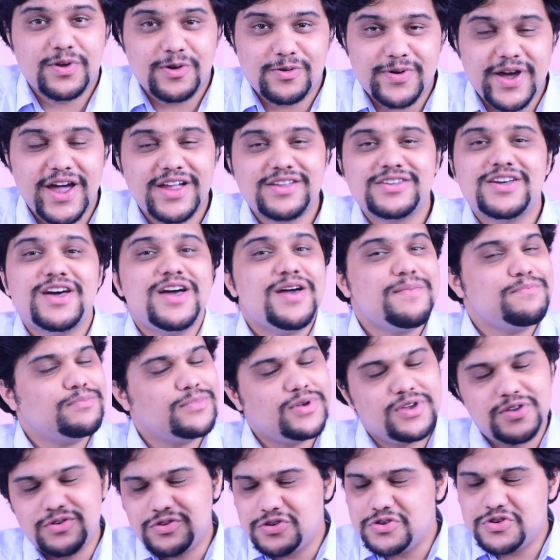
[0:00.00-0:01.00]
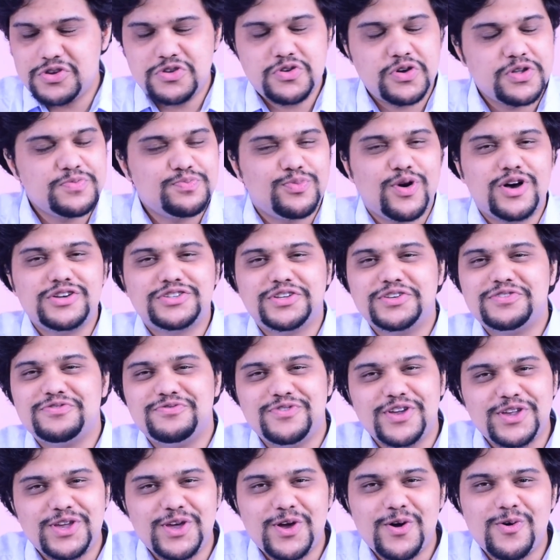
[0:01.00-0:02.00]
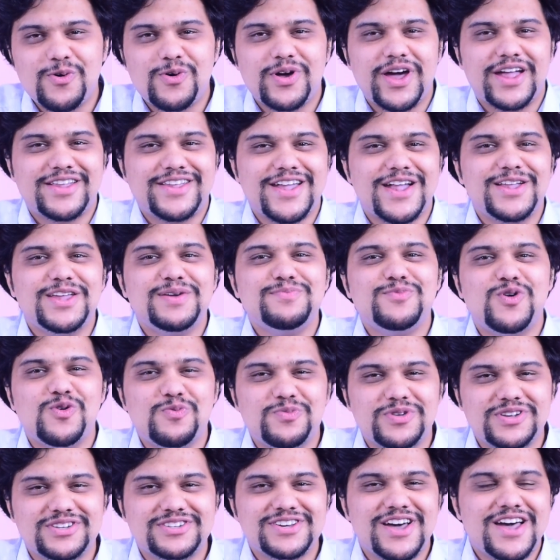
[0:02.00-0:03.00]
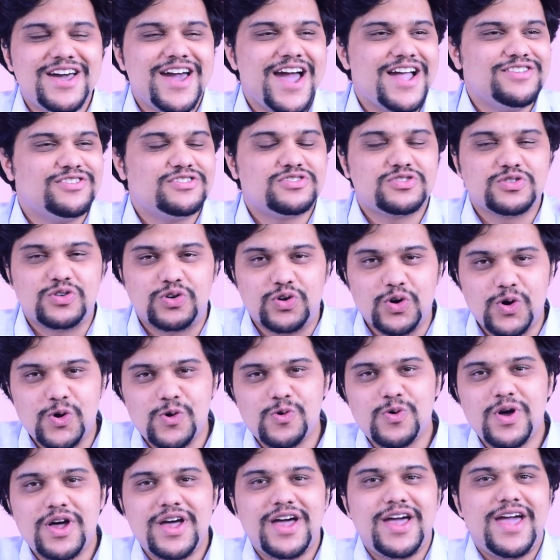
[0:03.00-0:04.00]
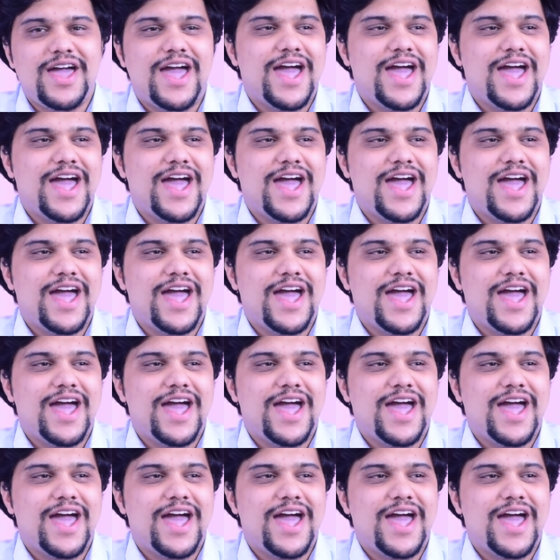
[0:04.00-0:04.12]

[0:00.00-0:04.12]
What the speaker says: All right? You can pause this video at any moment and just go